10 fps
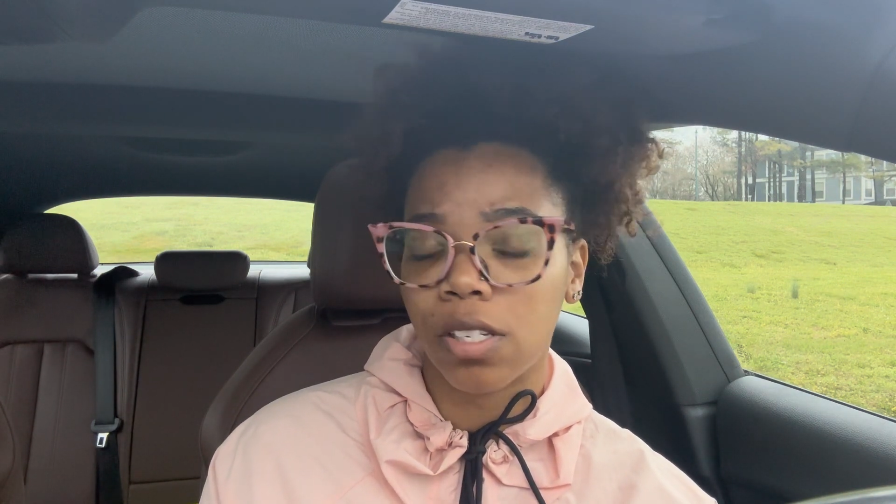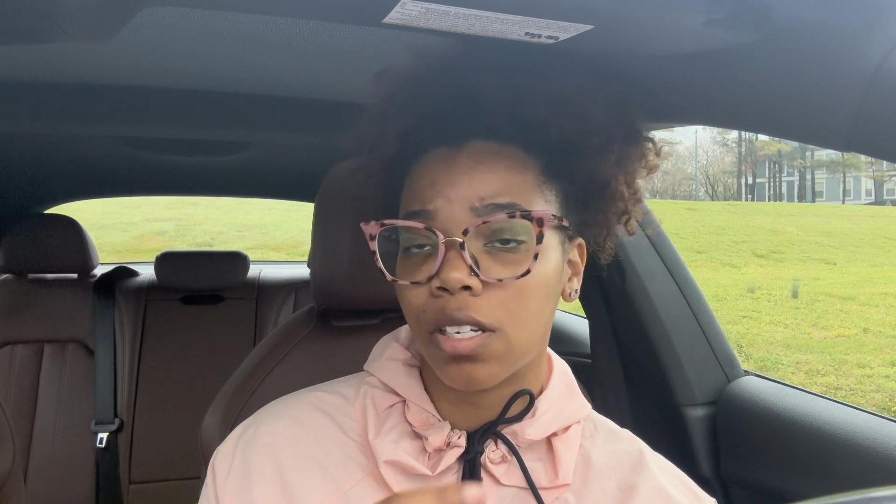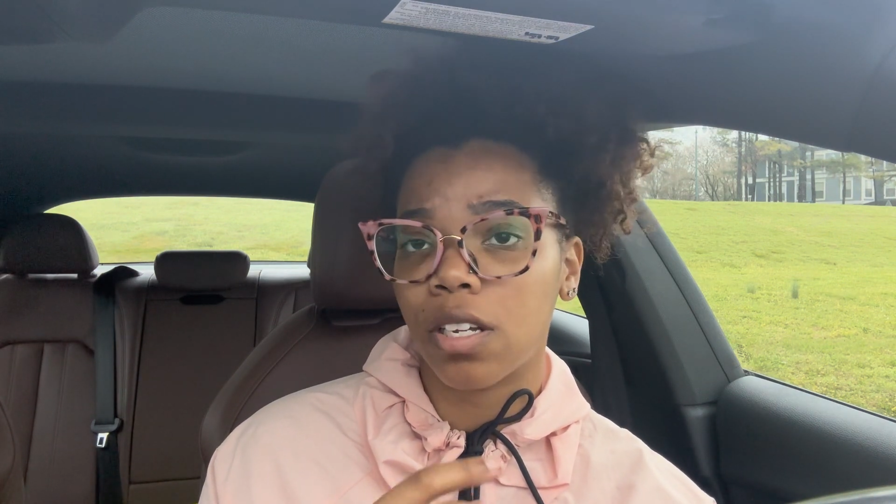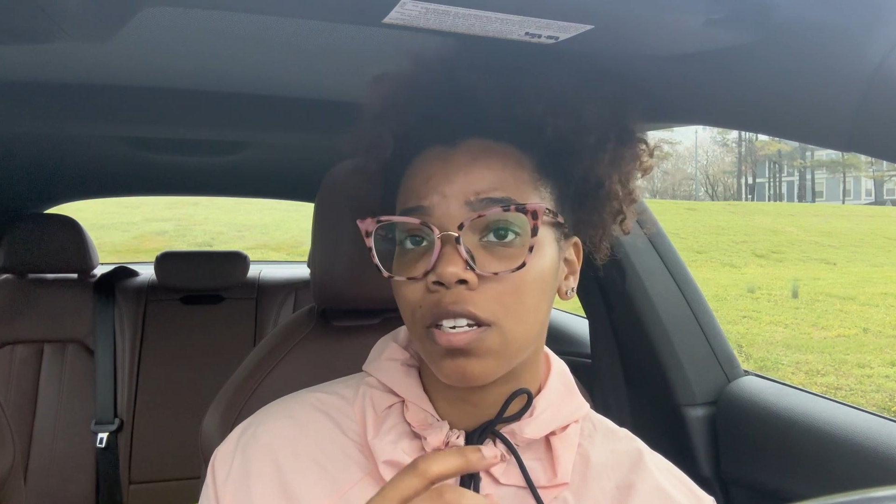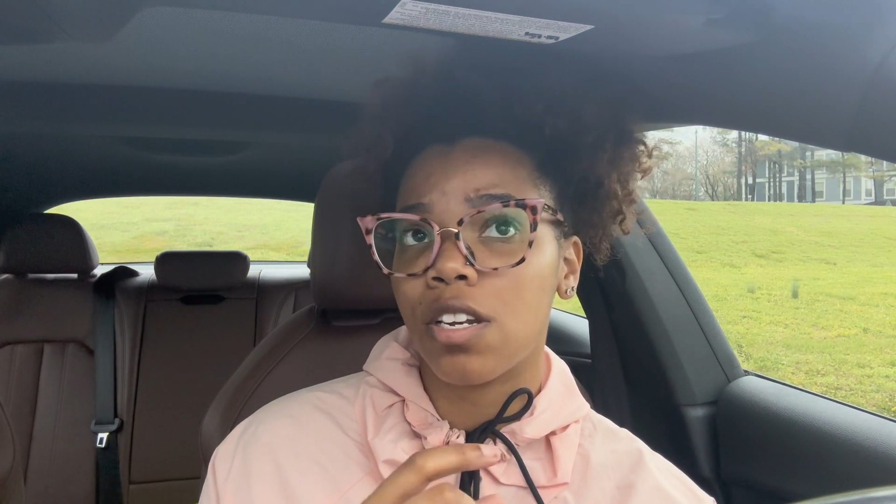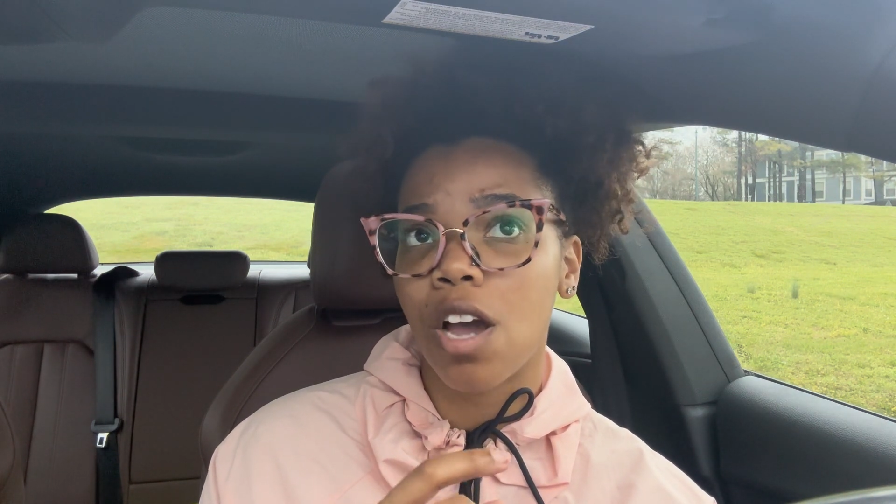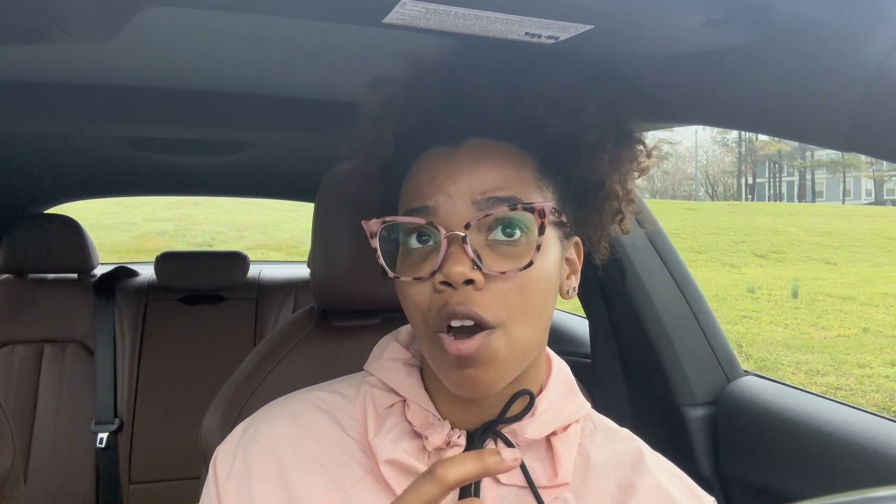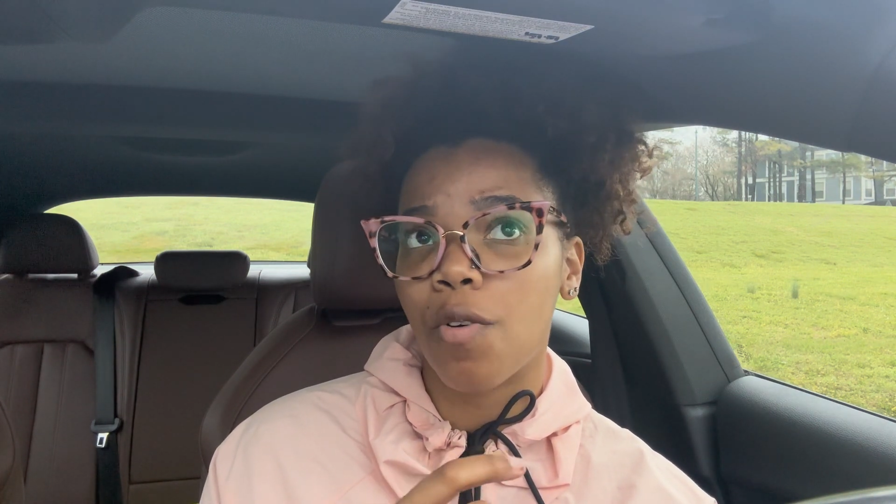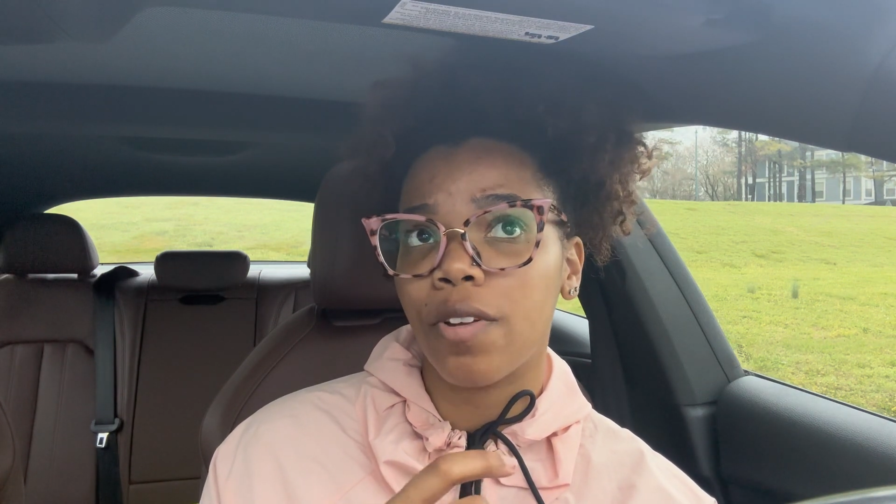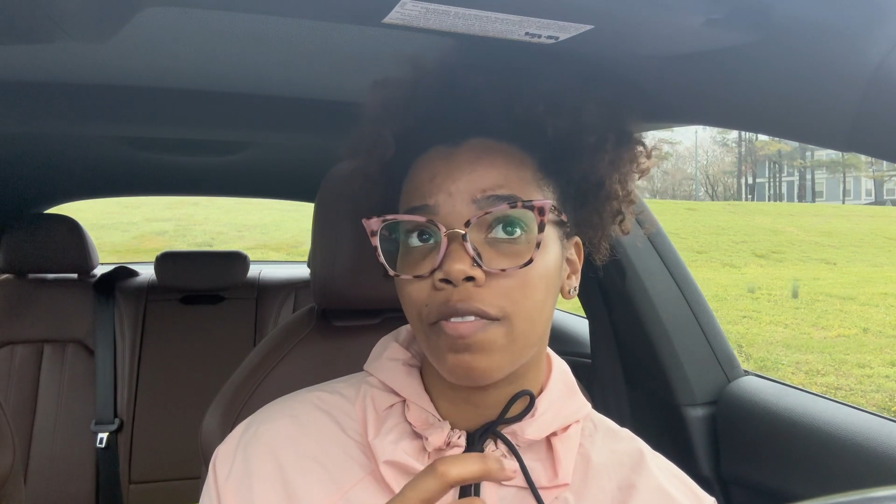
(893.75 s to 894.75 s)
to
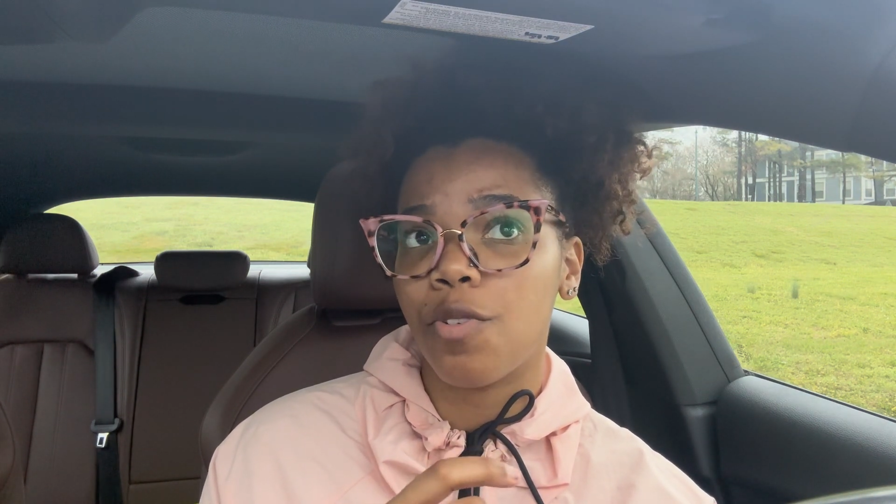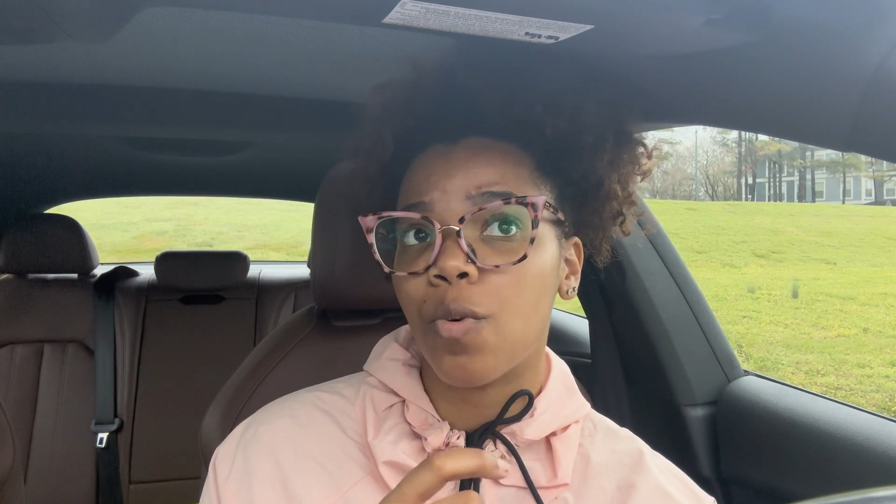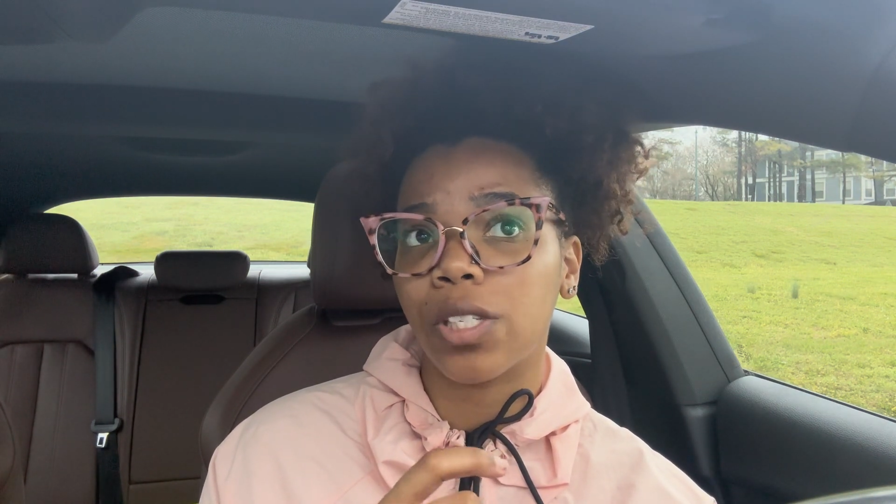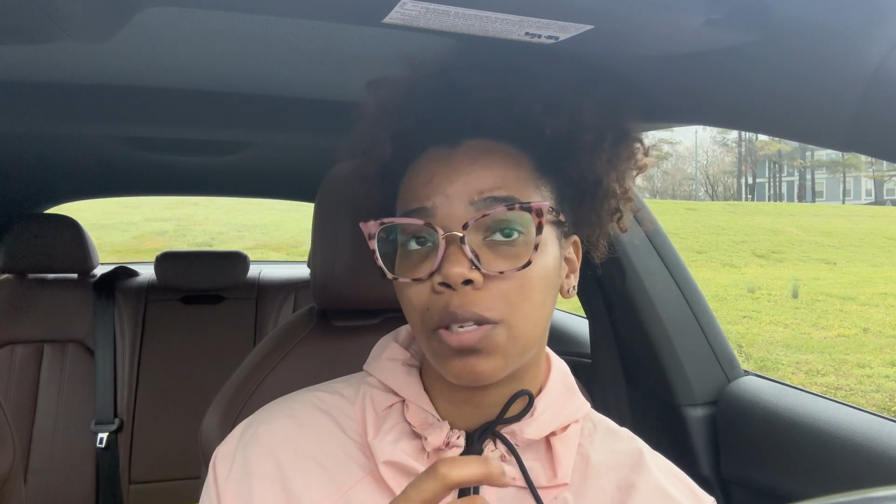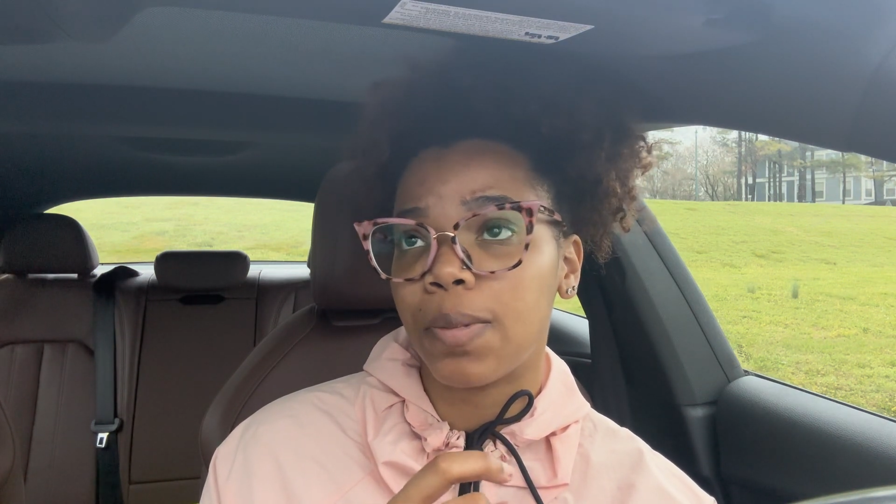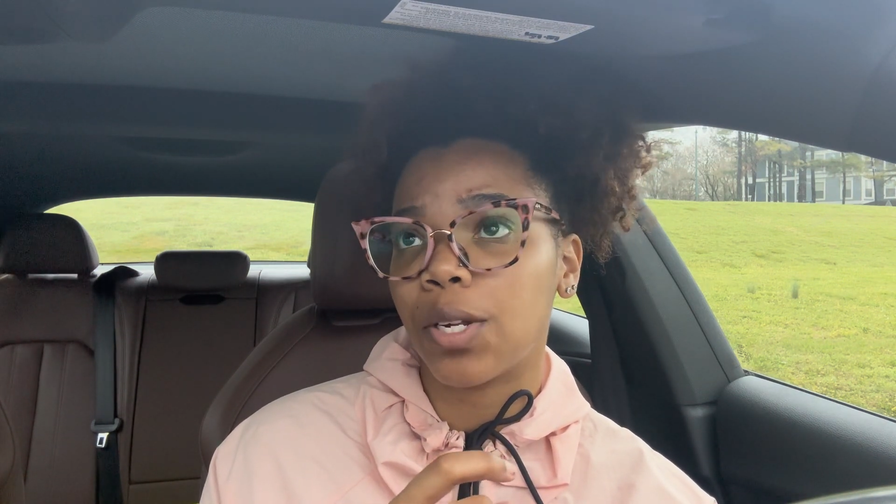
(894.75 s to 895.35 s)
know if he wants to be